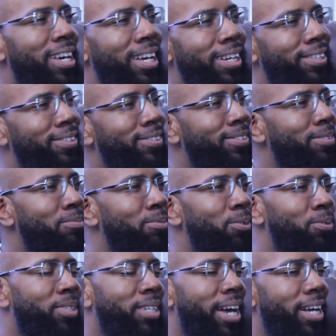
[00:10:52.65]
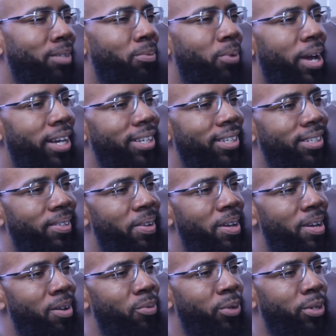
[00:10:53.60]
entered some new tax brackets and
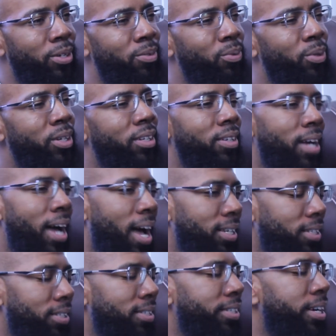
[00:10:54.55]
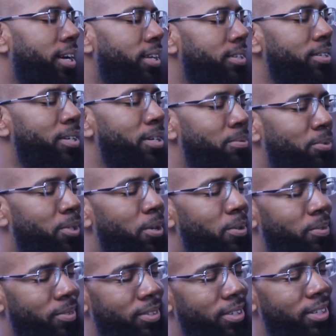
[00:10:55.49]
we're constantly scaling up. So
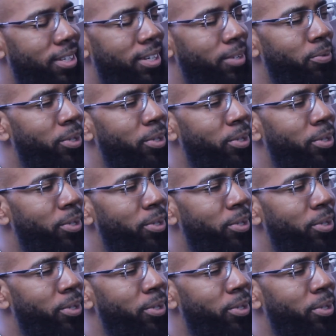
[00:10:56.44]
it's looking